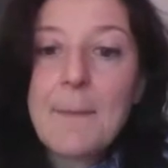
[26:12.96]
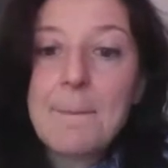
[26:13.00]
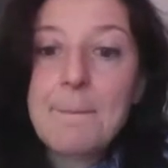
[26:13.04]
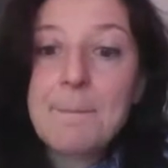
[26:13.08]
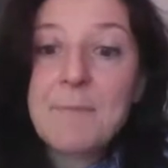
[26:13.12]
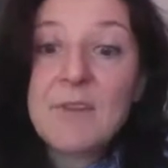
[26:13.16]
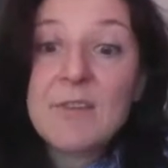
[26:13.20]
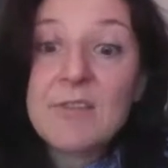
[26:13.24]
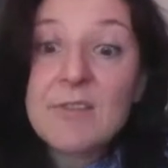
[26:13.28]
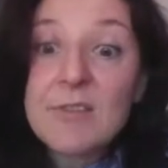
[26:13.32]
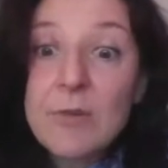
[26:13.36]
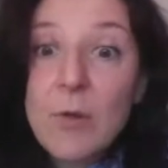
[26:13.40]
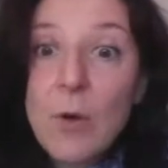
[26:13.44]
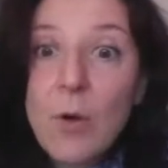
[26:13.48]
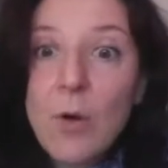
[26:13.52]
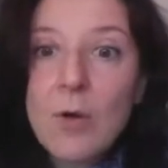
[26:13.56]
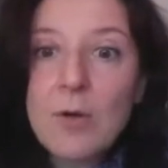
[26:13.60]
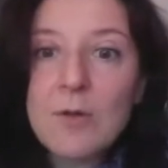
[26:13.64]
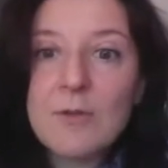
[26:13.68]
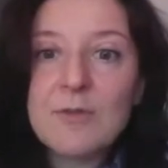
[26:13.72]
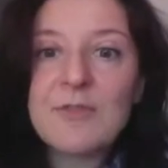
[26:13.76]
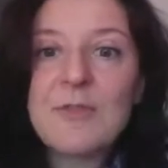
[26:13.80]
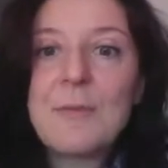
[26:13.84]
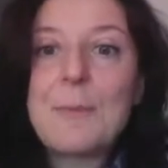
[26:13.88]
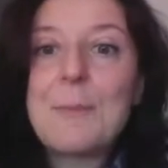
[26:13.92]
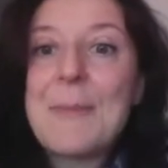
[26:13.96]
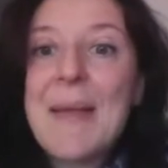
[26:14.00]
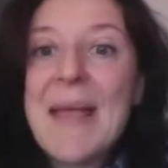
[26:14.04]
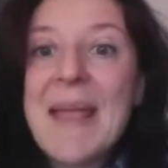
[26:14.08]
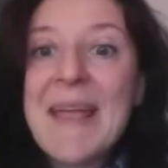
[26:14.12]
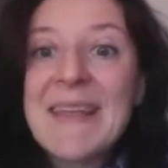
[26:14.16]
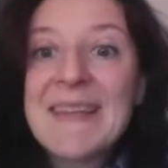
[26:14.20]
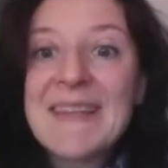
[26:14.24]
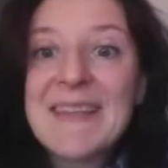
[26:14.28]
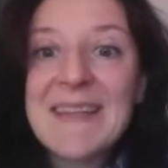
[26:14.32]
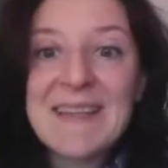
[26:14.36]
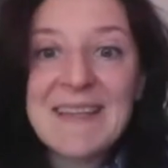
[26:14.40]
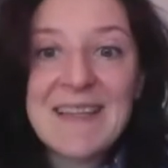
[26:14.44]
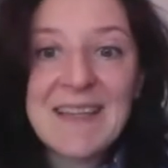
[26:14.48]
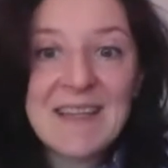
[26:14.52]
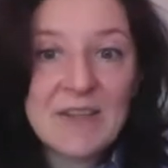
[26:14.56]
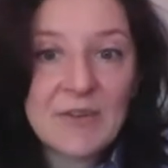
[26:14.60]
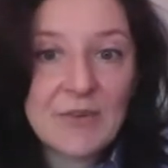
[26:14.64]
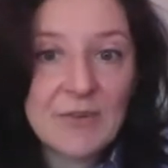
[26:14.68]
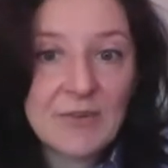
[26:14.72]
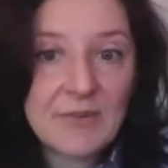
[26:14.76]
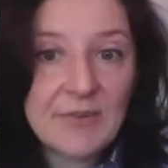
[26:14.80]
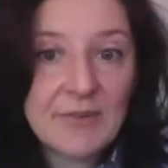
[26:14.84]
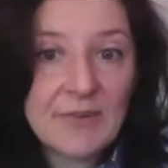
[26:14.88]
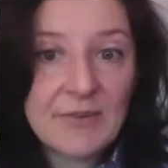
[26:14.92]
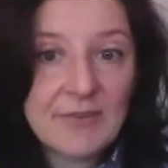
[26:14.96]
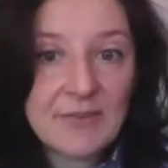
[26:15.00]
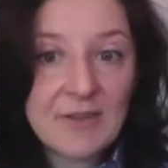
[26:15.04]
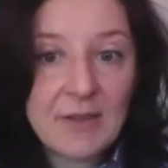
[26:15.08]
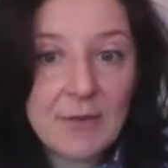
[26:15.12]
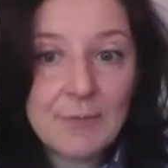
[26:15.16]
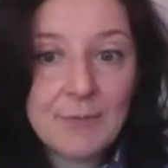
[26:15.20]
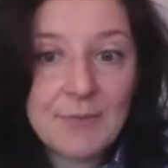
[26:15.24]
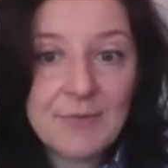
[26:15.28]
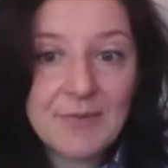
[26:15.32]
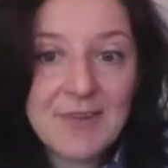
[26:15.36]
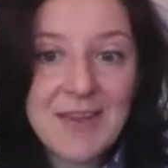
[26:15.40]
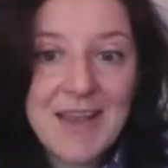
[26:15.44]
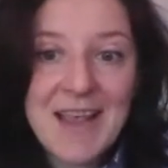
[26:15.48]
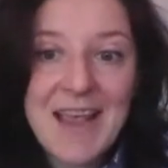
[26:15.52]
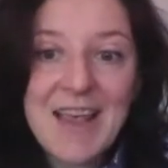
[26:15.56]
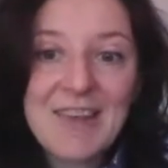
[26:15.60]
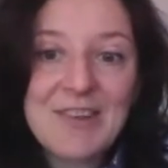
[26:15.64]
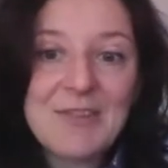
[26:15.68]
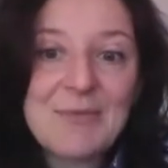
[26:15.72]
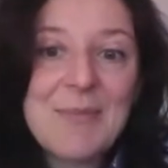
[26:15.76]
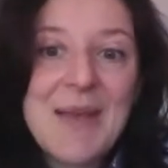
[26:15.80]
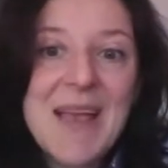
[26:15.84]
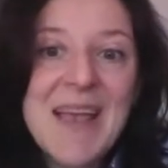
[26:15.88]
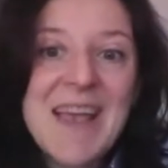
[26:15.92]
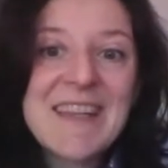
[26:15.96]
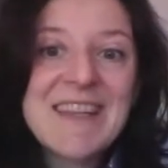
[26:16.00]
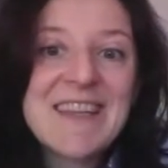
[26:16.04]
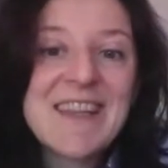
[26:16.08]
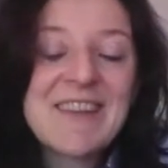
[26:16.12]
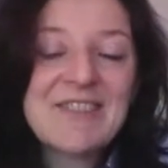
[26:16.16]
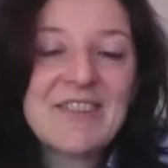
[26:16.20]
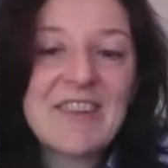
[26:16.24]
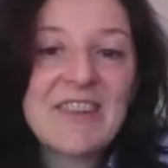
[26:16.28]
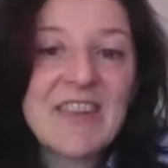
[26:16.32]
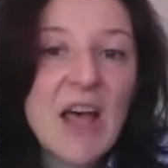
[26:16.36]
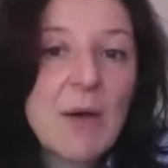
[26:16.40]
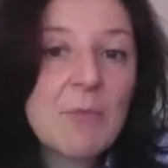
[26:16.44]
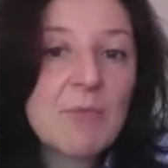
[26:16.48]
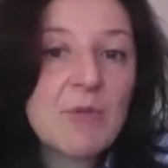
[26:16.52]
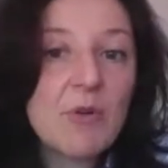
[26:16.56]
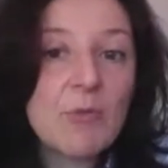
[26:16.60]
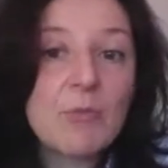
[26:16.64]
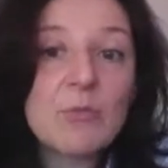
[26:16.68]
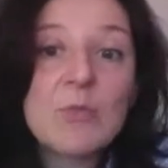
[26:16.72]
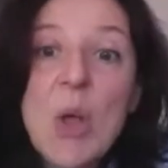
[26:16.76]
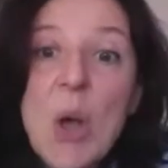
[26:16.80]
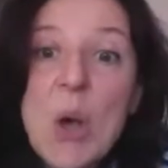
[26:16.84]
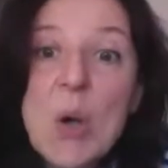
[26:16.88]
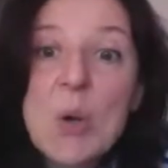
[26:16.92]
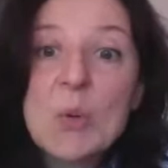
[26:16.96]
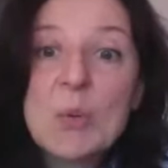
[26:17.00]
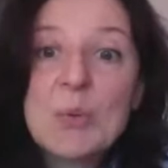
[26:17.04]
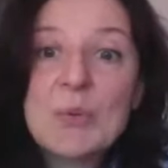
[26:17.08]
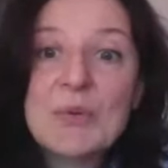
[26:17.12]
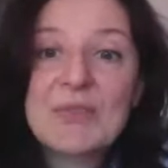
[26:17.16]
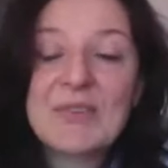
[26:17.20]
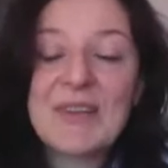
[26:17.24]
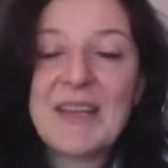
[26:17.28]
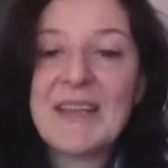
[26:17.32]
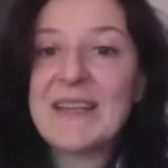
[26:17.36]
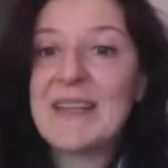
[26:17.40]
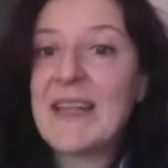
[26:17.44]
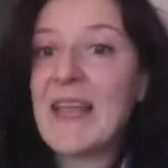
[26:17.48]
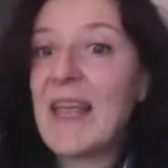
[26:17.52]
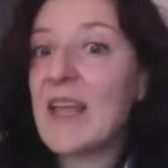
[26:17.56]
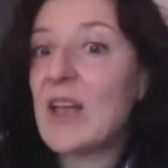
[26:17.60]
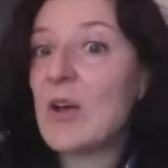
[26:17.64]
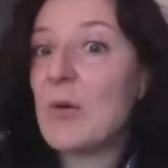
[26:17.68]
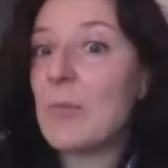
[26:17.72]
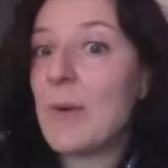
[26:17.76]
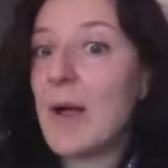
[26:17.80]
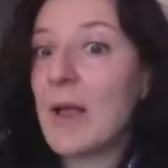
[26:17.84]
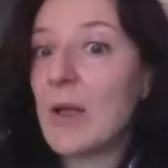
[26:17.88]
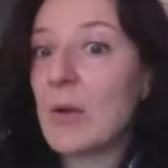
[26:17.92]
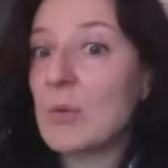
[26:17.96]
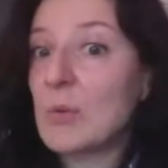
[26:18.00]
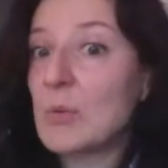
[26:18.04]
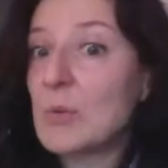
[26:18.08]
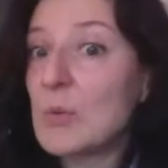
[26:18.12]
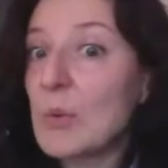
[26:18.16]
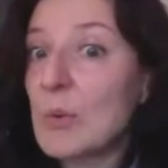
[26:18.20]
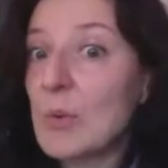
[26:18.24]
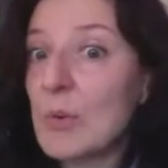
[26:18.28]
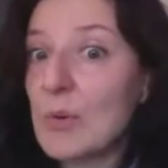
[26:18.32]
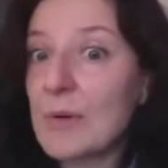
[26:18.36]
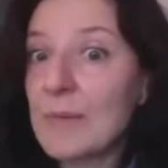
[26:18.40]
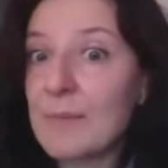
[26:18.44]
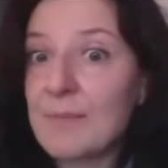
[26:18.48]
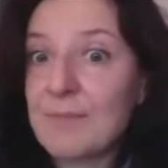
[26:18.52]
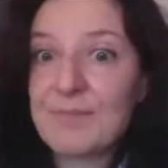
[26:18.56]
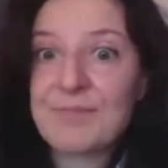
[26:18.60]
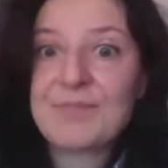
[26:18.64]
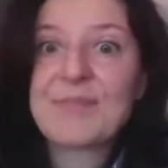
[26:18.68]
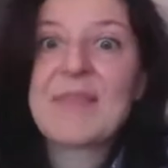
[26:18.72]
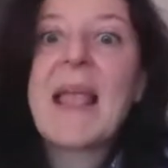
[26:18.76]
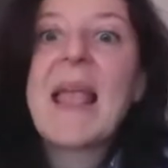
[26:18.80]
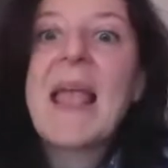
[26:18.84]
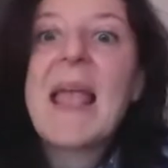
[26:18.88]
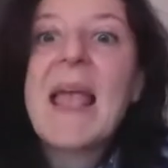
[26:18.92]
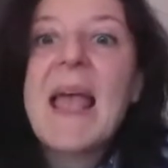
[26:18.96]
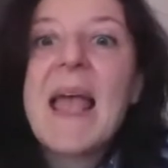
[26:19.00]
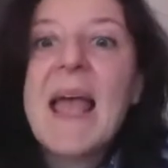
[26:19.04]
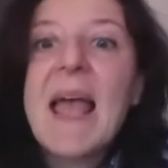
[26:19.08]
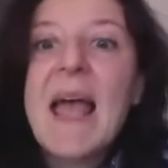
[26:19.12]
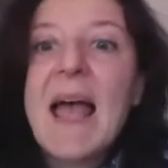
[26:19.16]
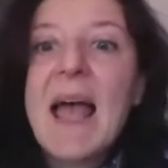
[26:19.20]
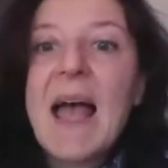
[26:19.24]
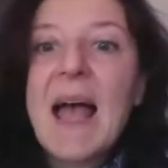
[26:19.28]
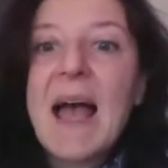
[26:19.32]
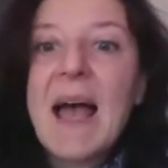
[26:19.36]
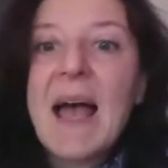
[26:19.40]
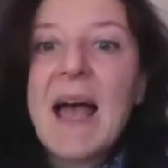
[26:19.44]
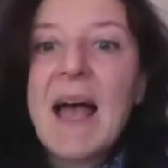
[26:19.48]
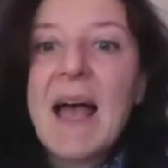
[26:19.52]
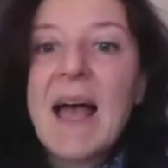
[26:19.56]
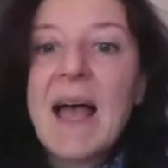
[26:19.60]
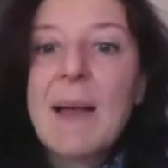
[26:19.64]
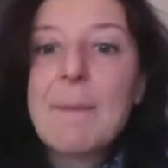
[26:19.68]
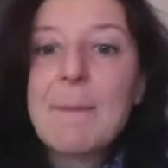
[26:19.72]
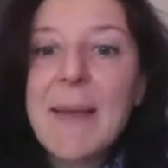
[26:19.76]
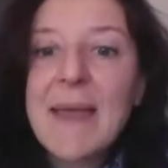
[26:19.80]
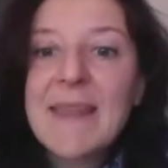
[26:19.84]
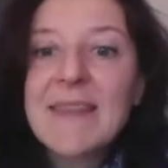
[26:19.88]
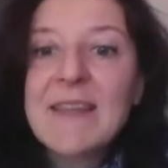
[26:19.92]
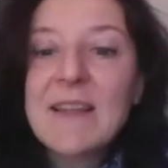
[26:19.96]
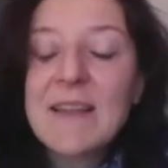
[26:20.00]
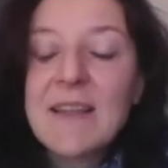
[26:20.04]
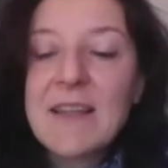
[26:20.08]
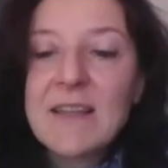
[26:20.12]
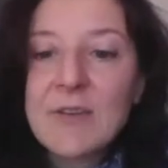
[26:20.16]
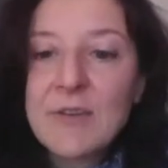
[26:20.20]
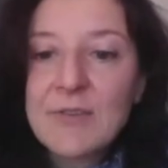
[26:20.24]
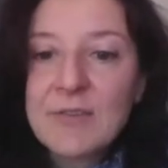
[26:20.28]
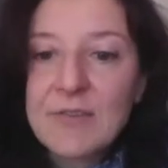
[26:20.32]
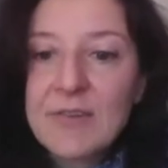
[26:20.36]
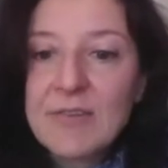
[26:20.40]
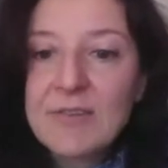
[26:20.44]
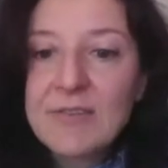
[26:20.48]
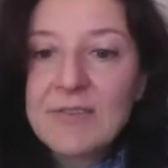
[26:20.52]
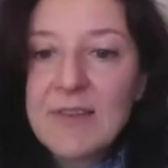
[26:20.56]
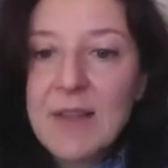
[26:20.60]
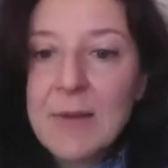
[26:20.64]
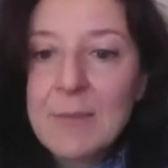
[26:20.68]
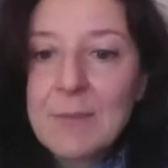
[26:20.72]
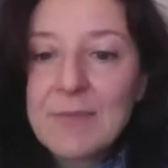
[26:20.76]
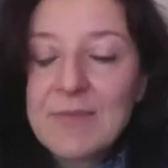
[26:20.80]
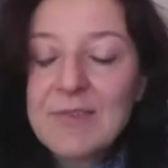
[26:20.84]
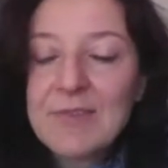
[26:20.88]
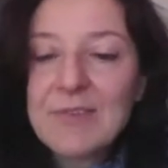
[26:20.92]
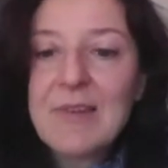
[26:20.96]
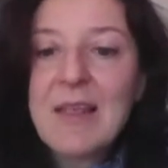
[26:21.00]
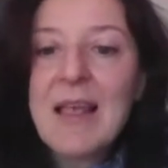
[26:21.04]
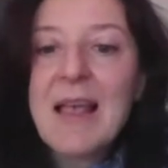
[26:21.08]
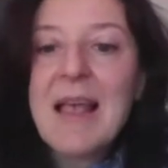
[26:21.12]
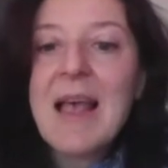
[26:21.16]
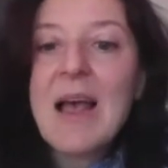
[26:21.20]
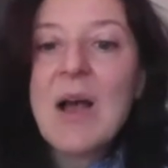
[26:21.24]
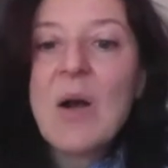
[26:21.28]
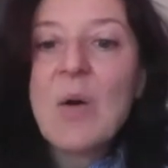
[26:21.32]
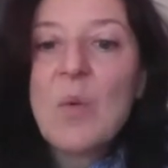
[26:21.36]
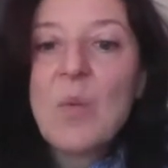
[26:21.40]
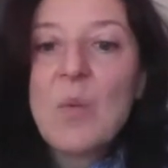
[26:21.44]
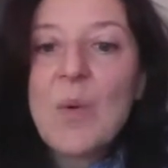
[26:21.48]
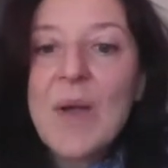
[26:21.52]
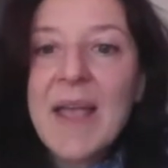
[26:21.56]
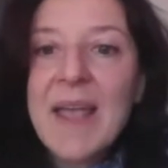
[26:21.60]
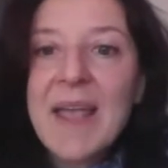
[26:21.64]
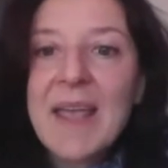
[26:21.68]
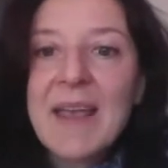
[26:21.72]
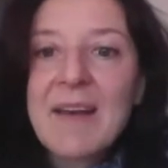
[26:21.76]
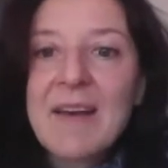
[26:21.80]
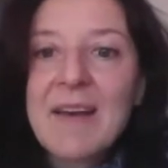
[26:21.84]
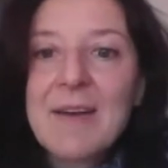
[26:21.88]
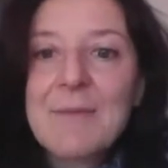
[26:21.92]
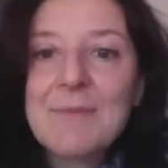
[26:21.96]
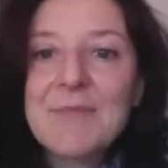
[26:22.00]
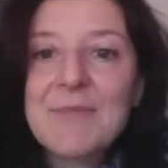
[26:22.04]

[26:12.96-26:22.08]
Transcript: solve many linear systems, as many as the number of nodes I take on my contour. Many linear systems where